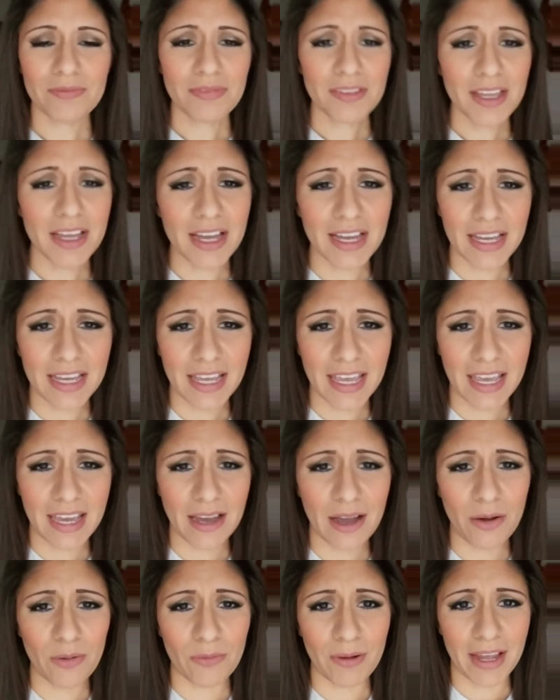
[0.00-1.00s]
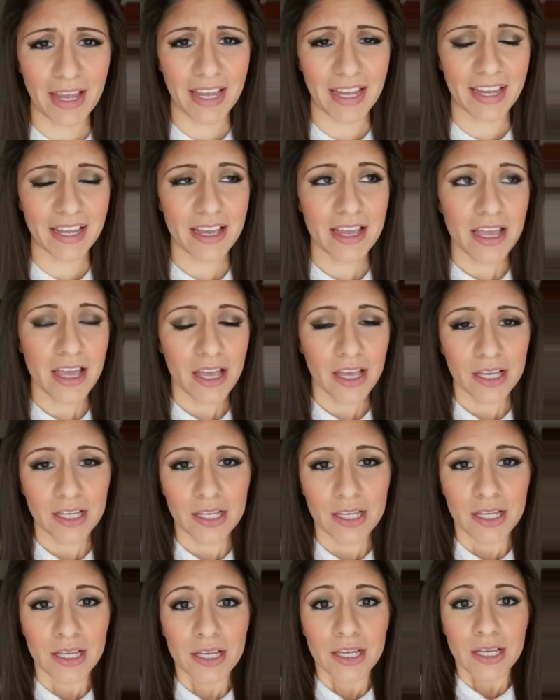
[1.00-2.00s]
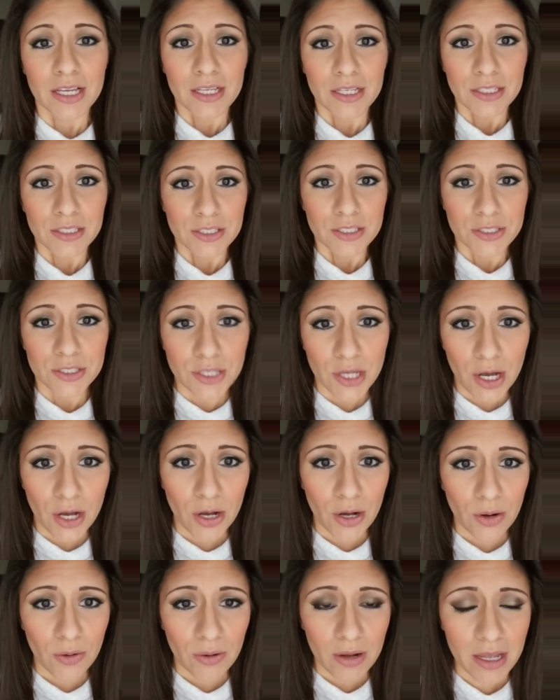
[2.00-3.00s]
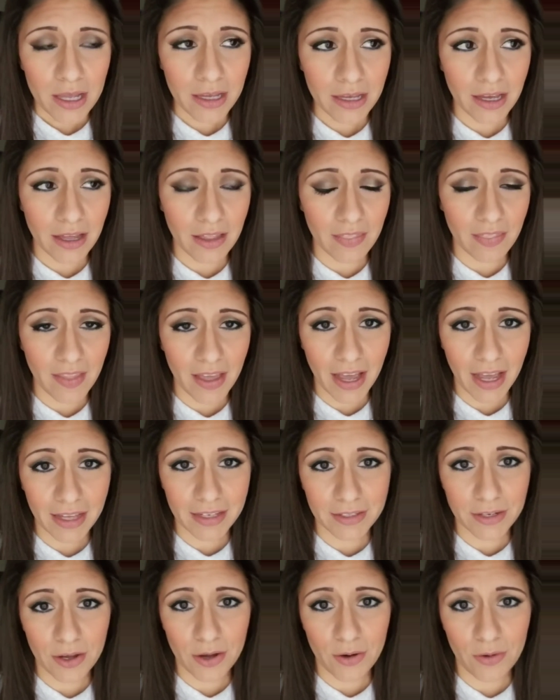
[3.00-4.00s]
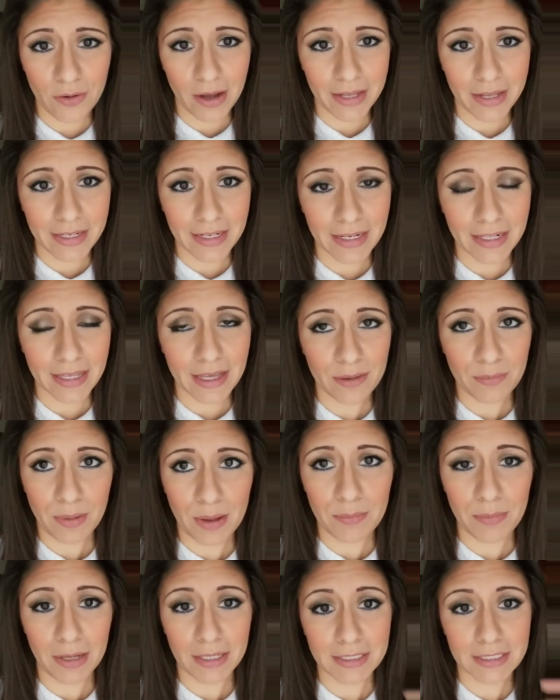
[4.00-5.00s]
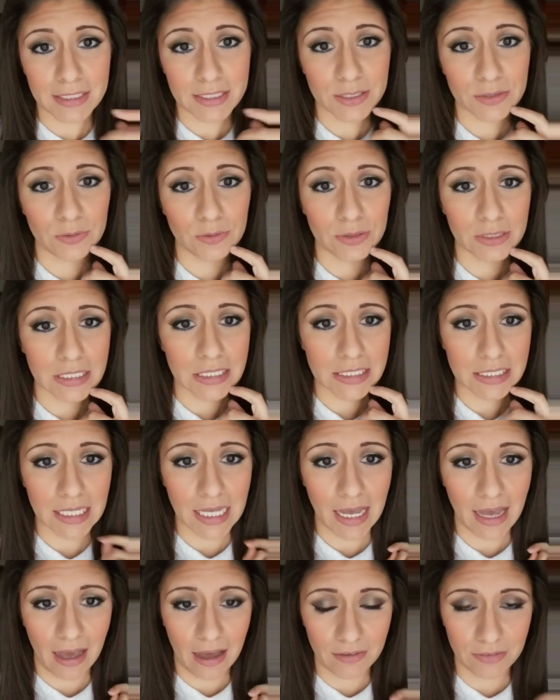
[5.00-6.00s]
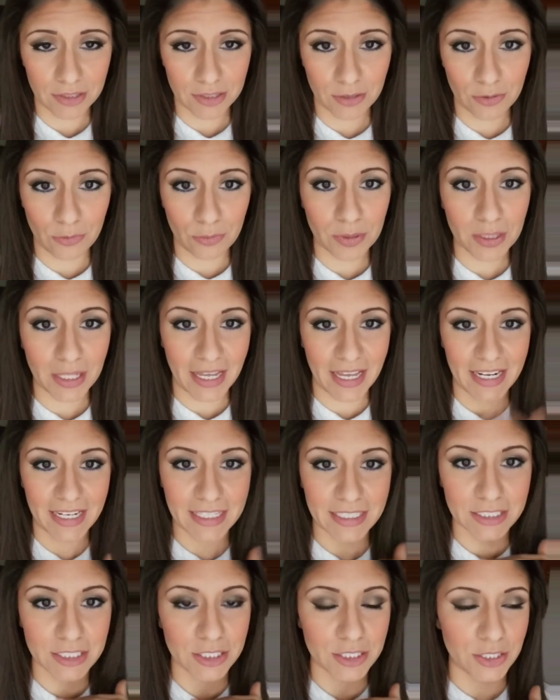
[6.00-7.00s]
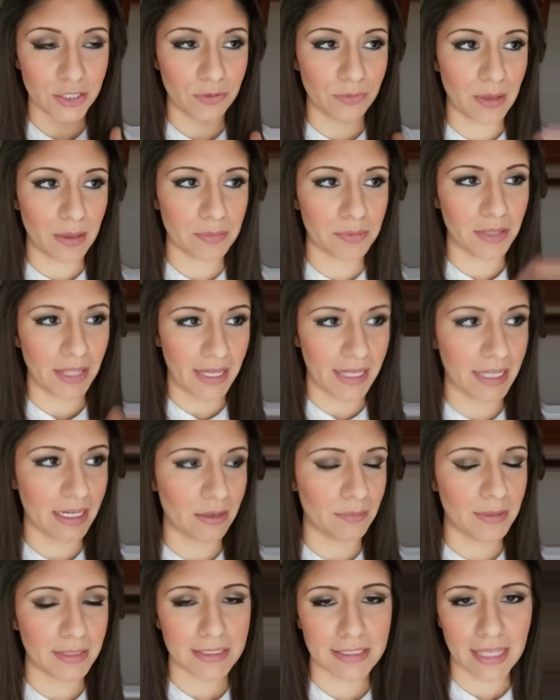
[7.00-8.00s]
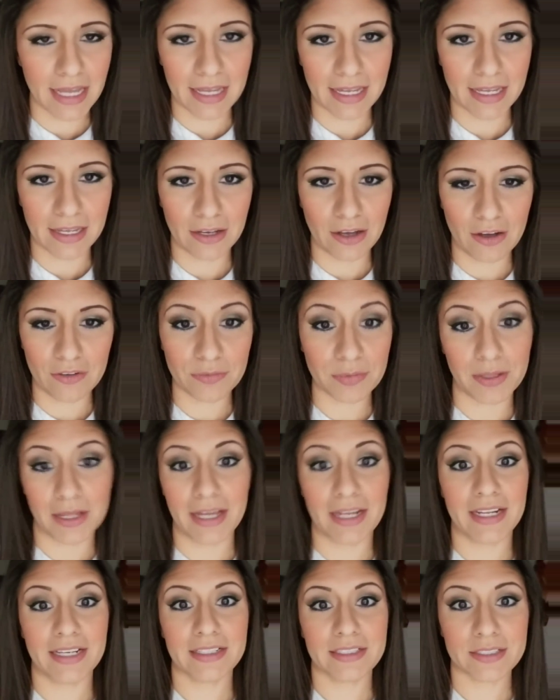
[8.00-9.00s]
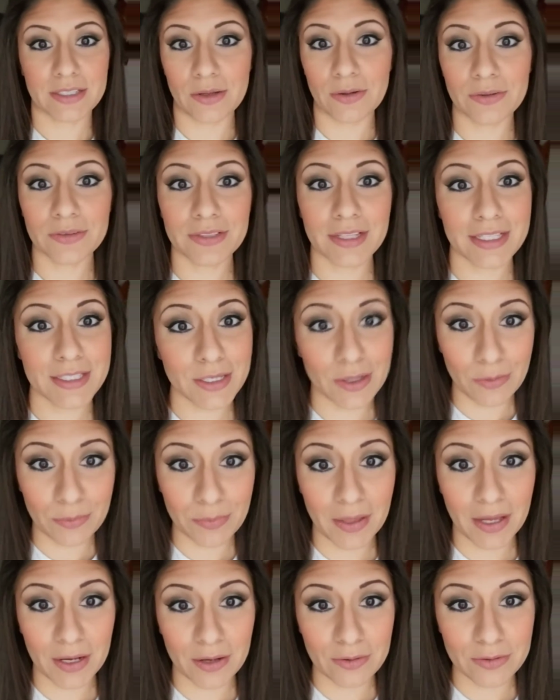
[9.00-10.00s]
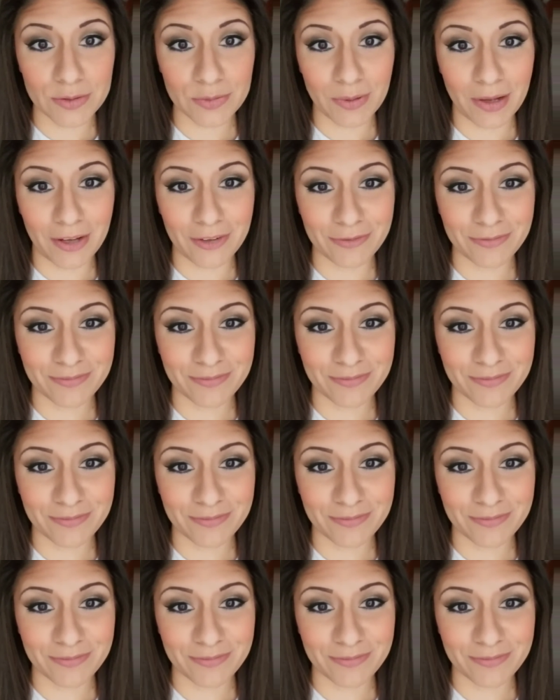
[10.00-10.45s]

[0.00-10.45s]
I can't wait. So on that note, I need to get my butt to school because I have a little planning to do, my planning on my slacking off planning. So let's hope that goes well.